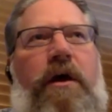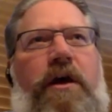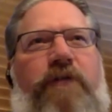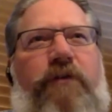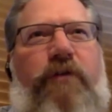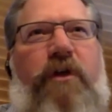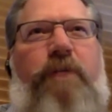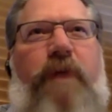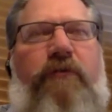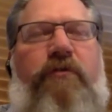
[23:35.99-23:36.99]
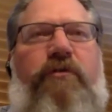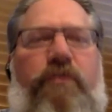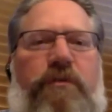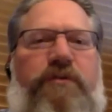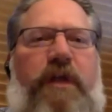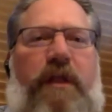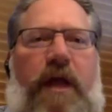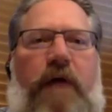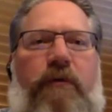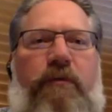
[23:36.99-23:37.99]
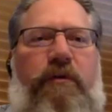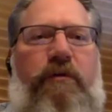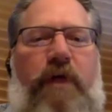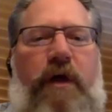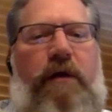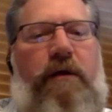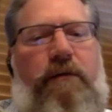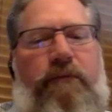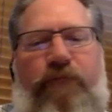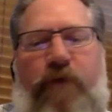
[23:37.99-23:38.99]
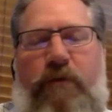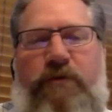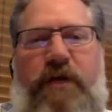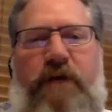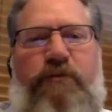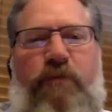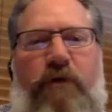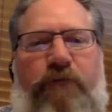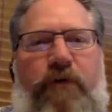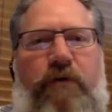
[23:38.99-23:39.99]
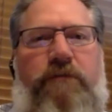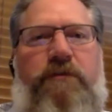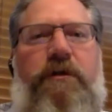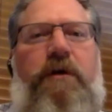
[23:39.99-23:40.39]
If you think about the tools that allow them to do that, farmers have smartphones.